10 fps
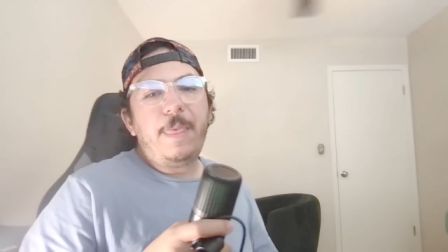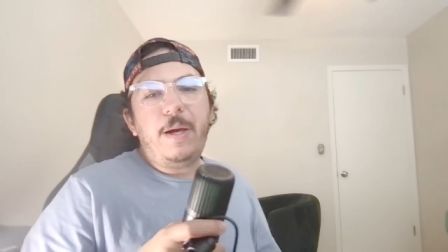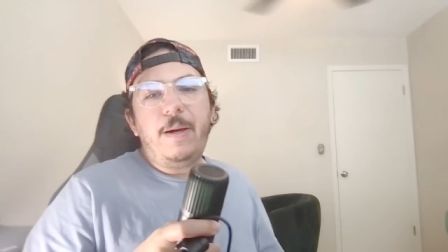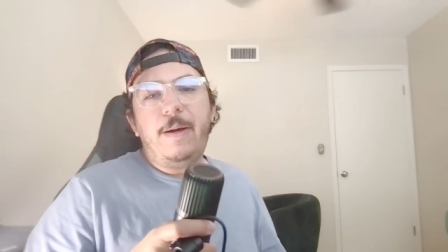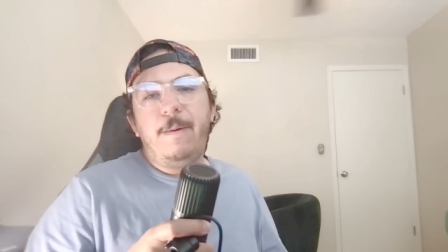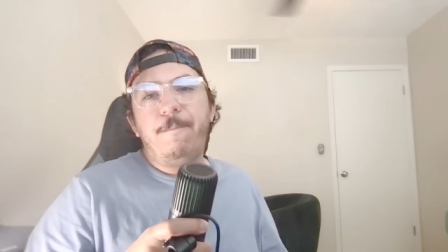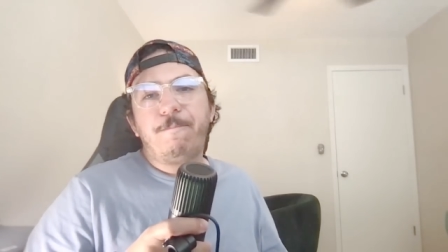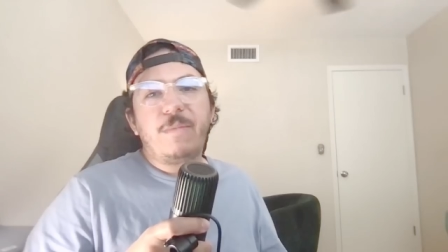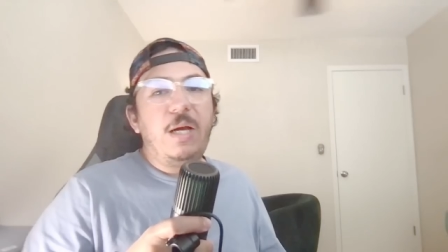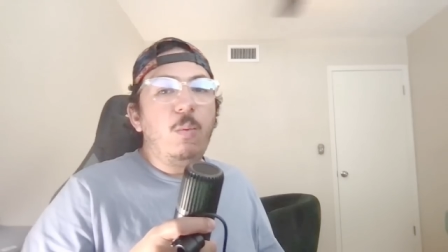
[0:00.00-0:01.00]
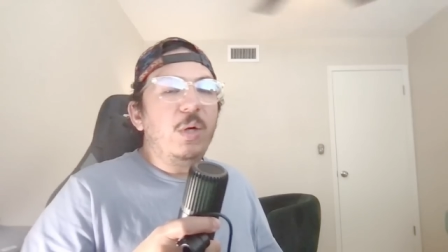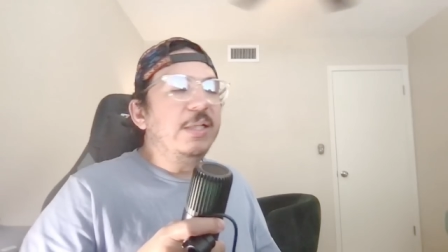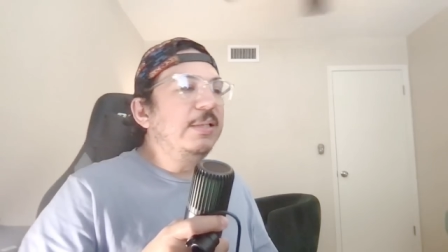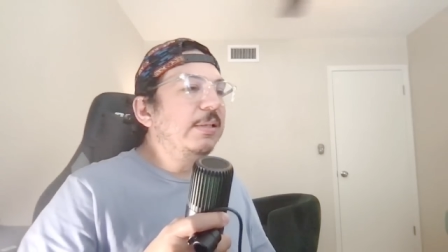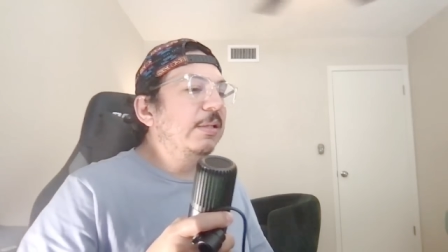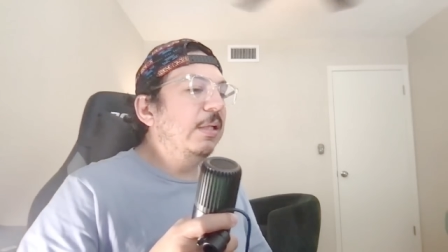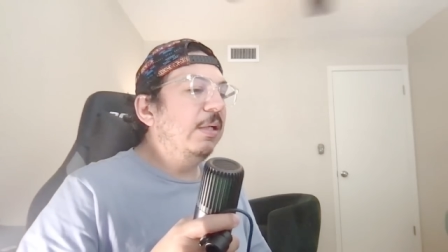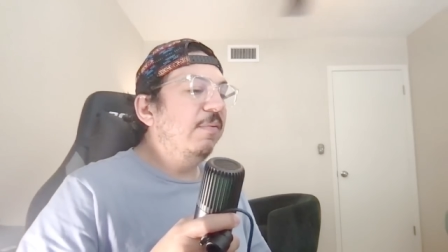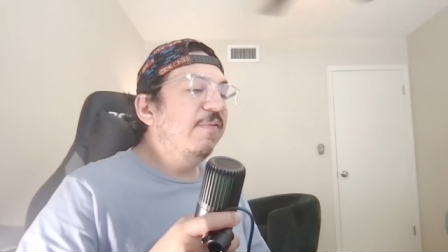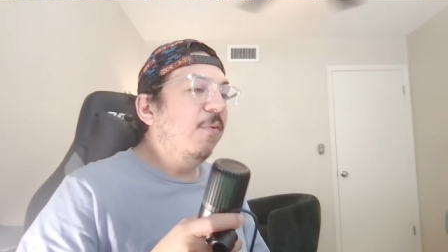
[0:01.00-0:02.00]
Um, I was
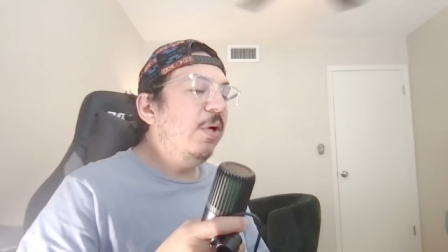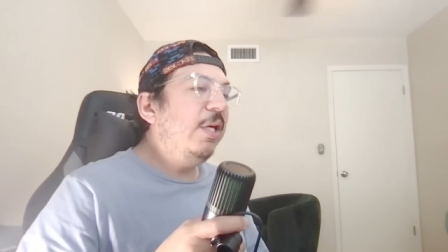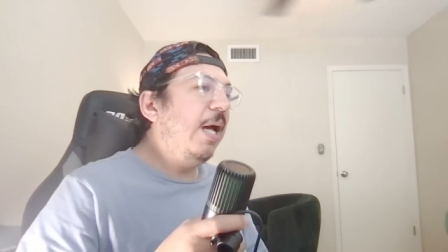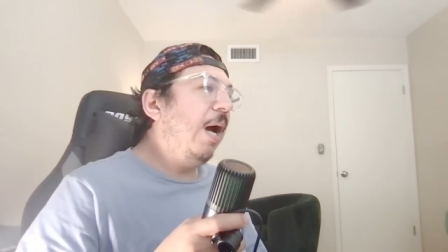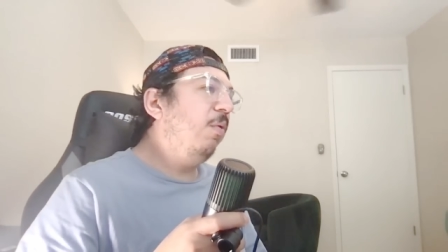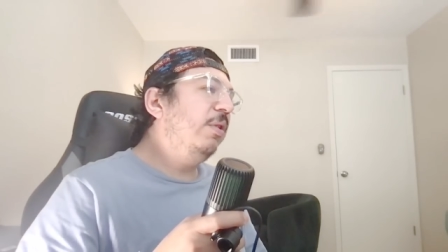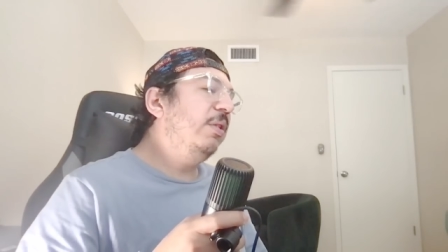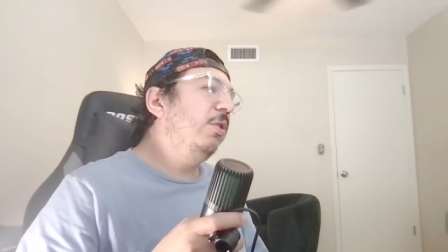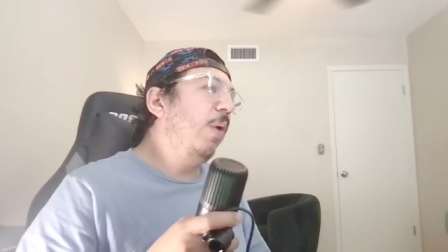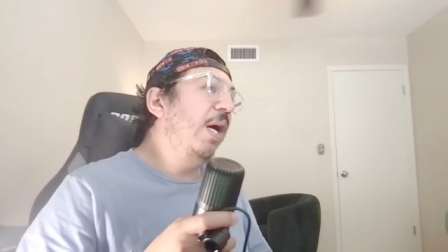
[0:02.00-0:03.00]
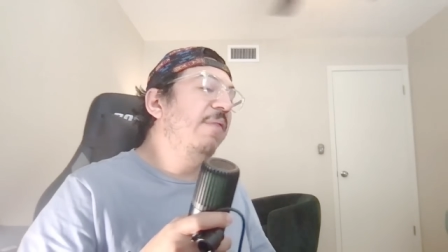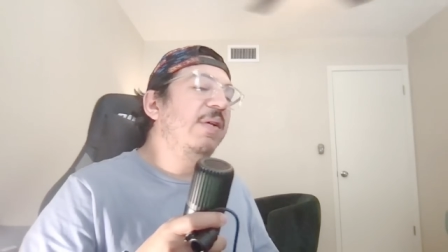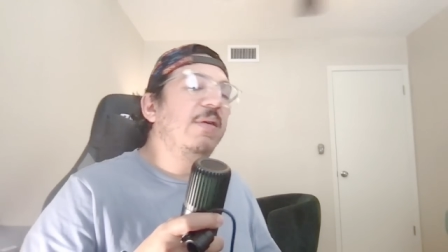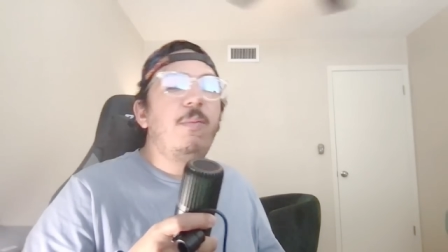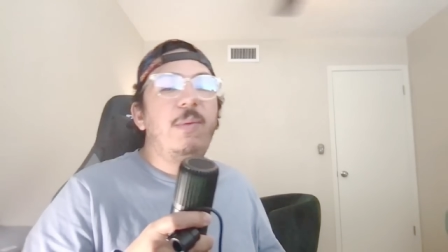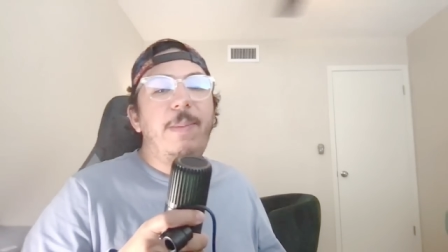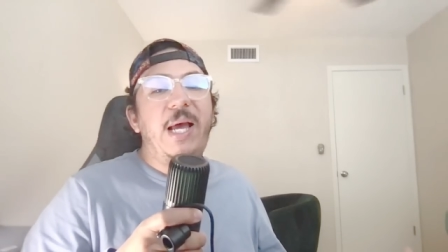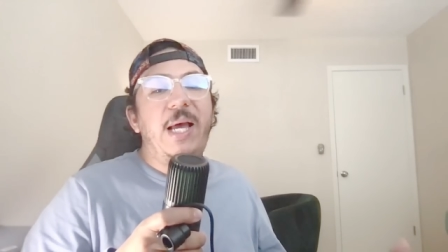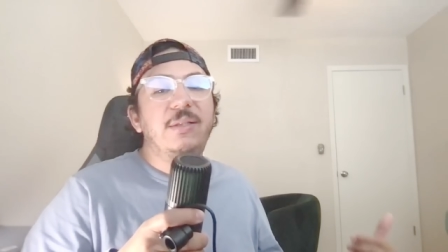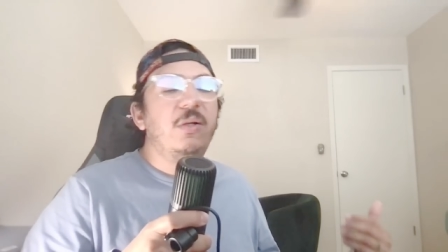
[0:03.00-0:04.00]
uh, forty hours driving from El
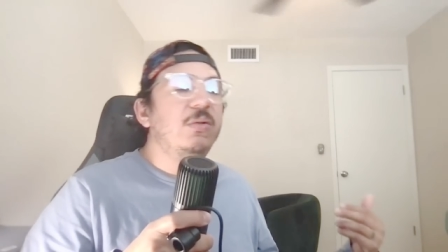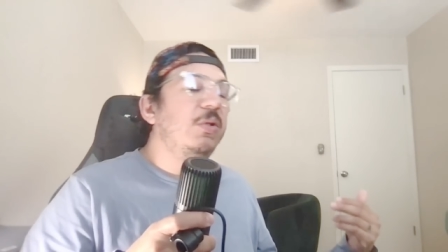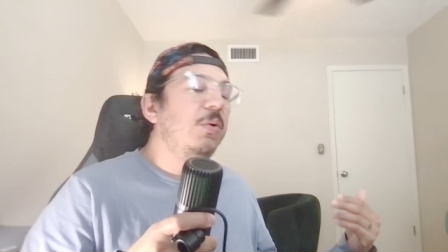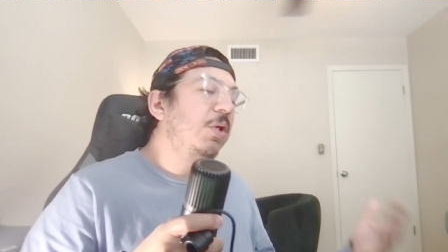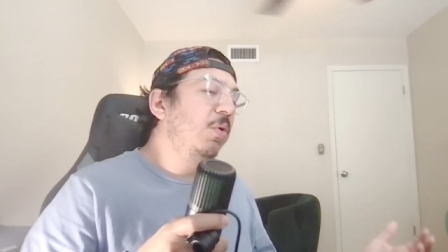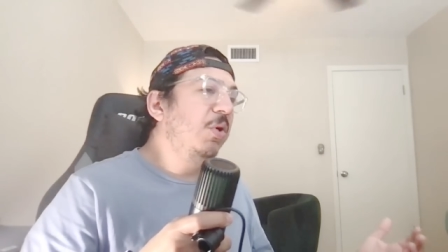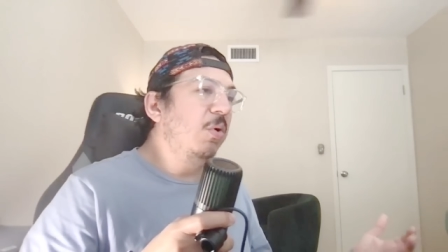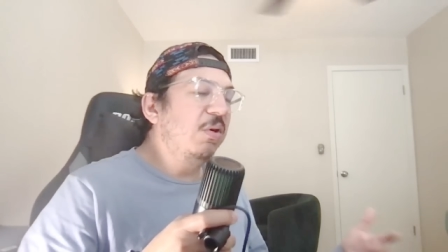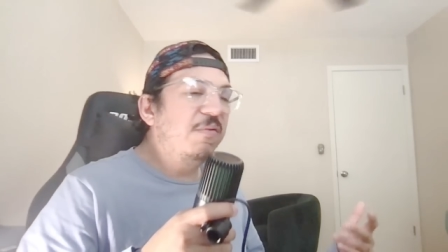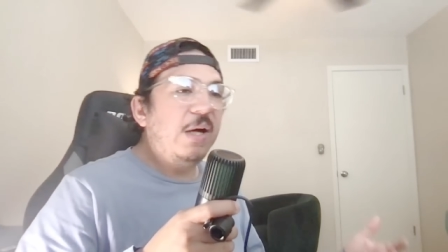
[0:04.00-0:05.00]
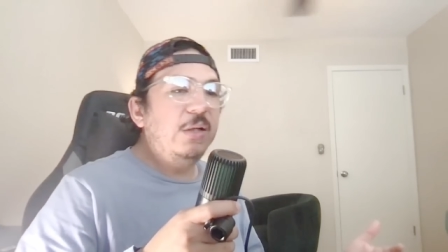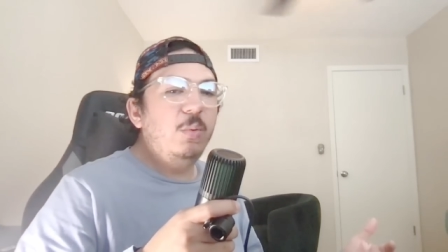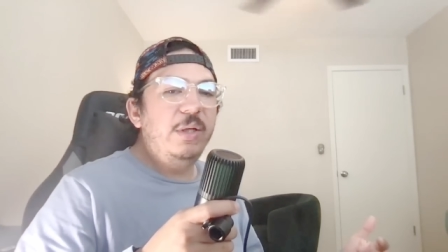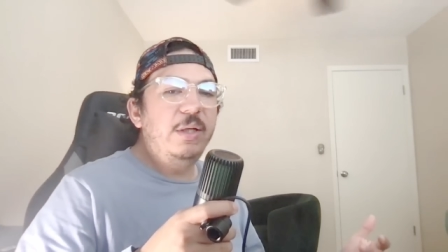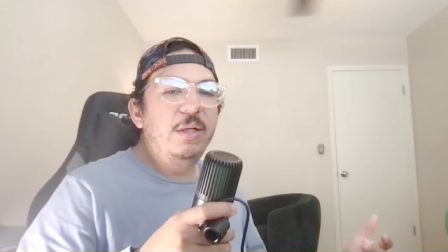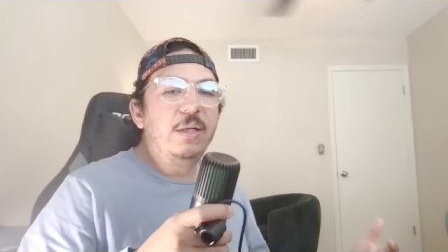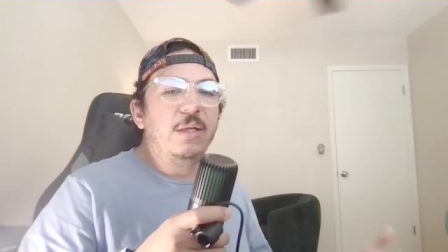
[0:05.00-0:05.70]
Paso to New York following